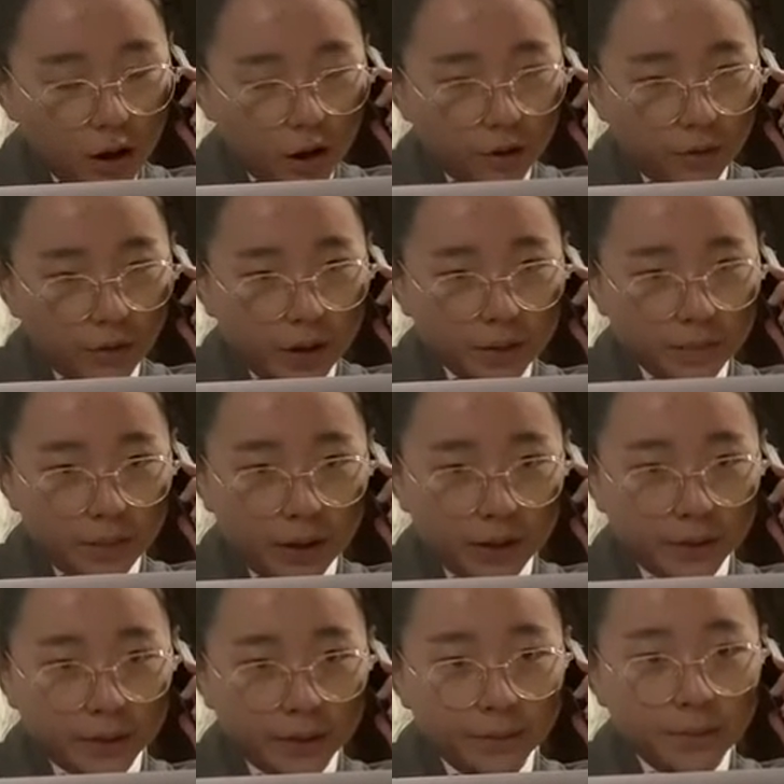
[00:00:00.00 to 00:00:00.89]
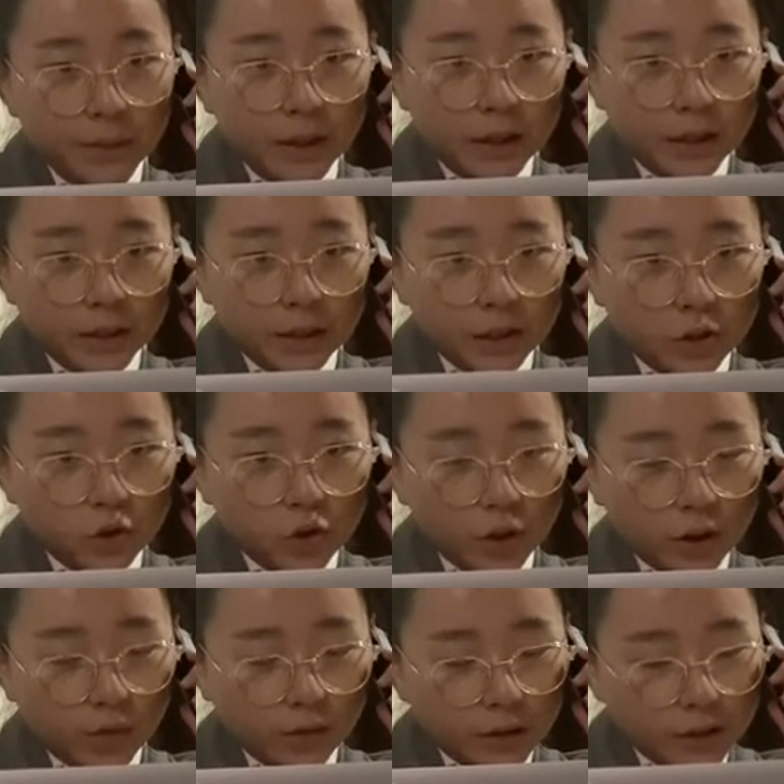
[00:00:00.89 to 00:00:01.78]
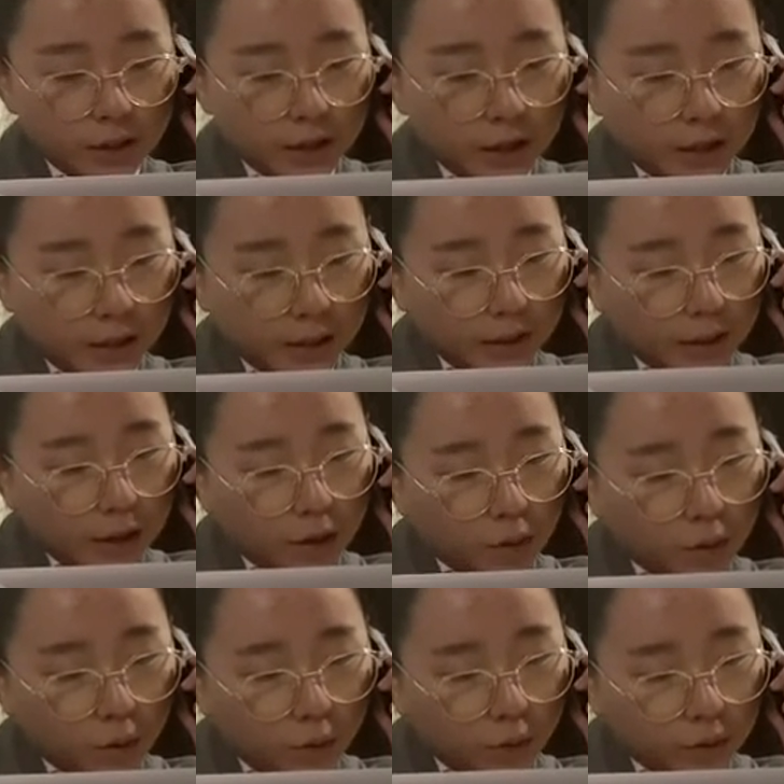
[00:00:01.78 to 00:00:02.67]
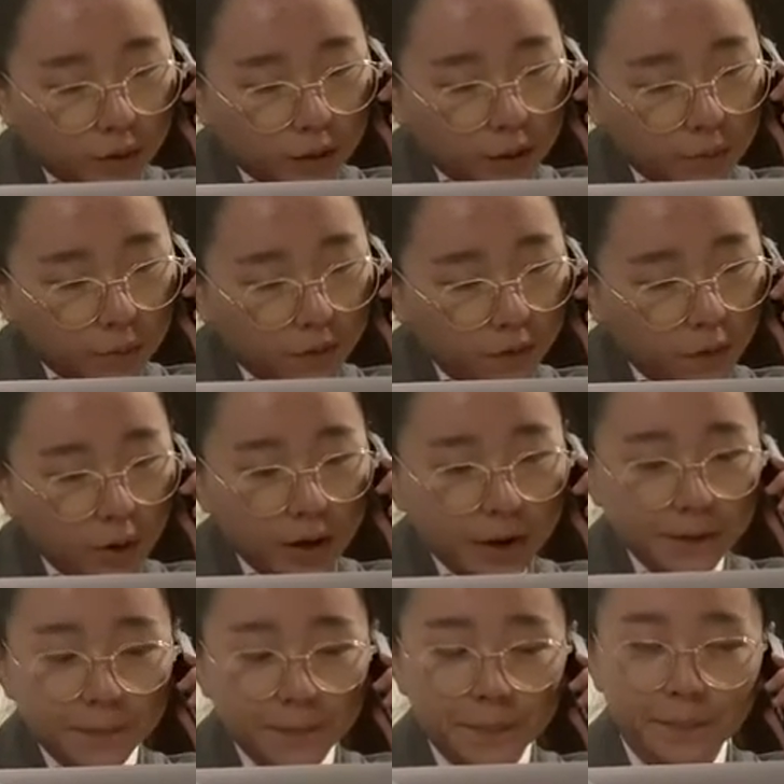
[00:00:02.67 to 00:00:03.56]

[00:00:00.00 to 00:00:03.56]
All right, madam. Did you ever stay in our hotel before?